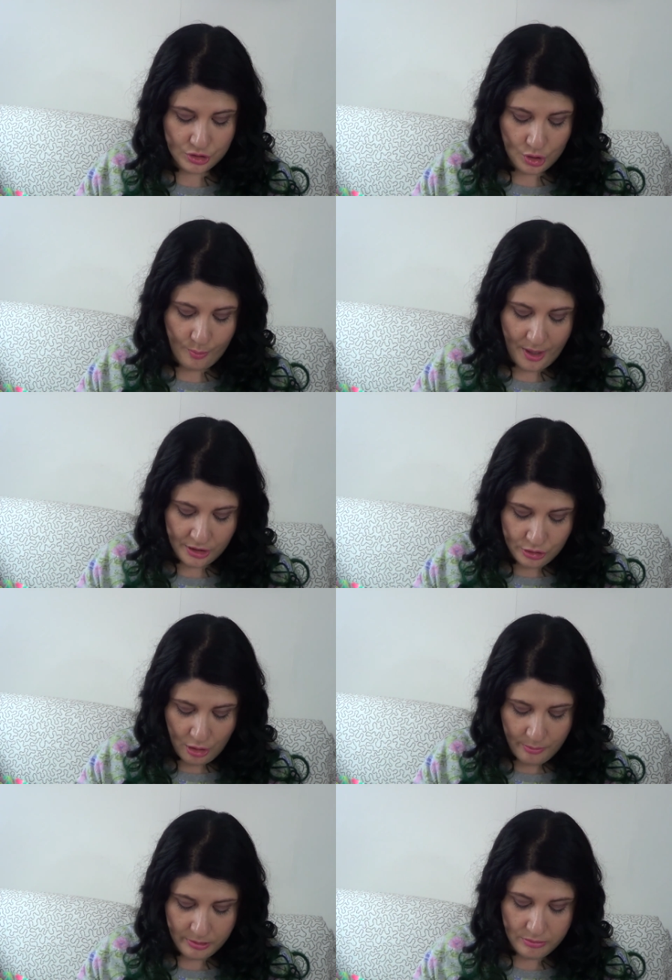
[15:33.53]
So my
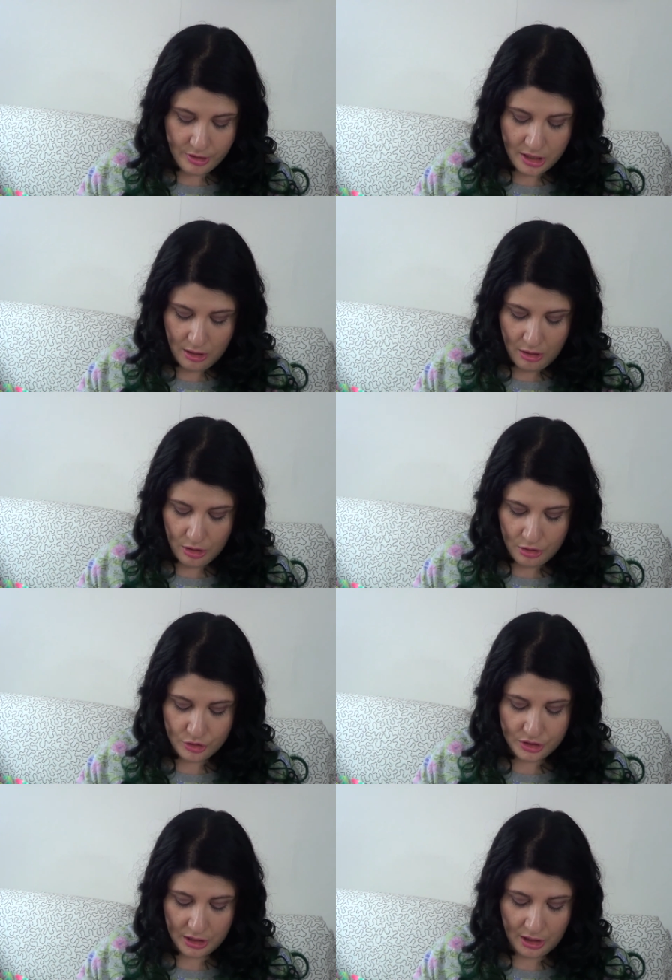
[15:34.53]
top 3
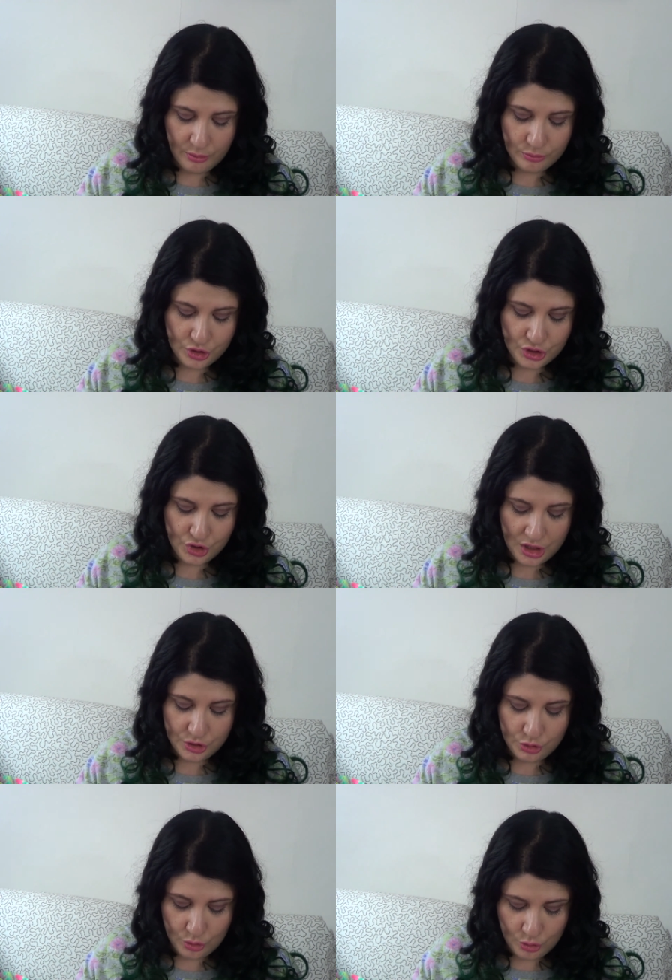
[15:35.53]
colors that I would
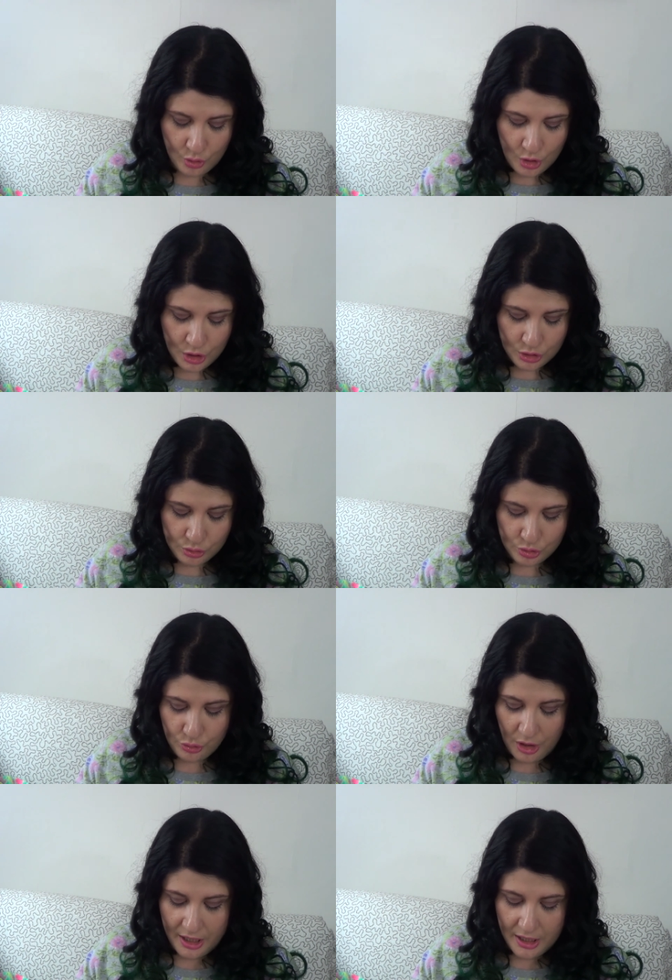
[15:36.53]
suggest you to
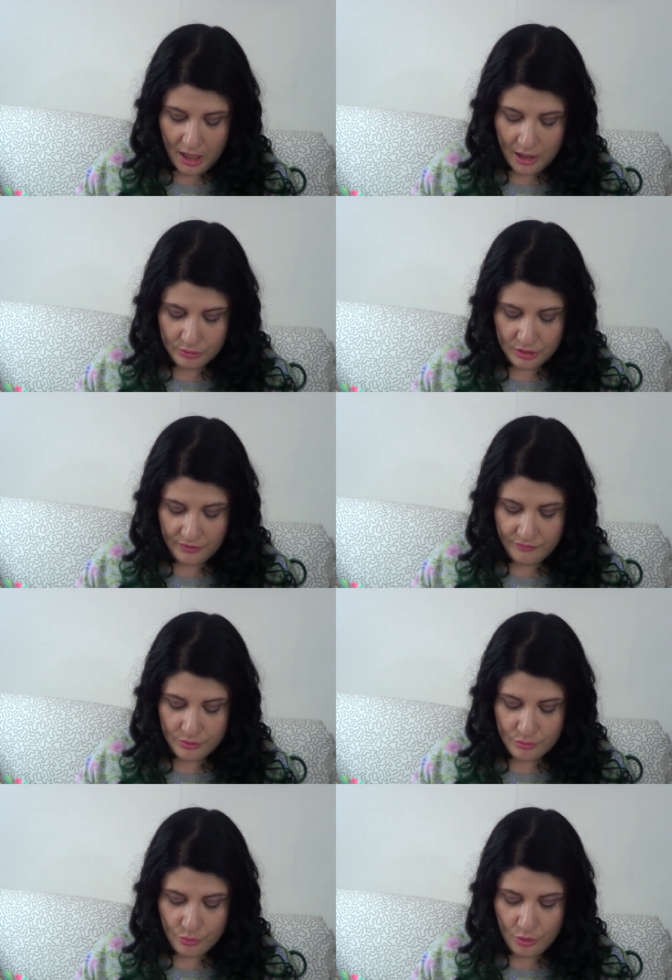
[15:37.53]
try out if
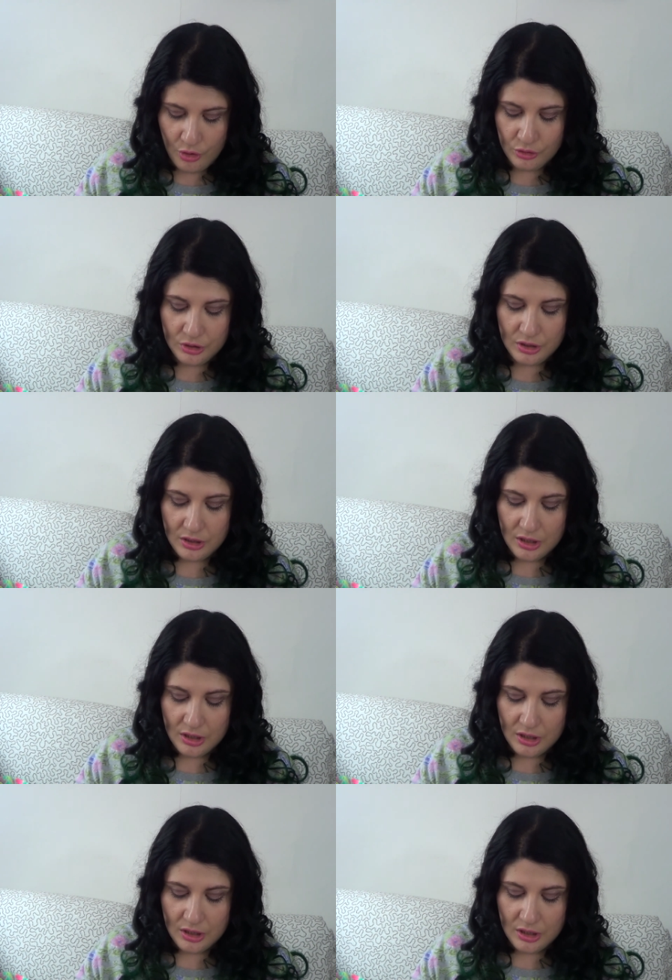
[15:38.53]
you want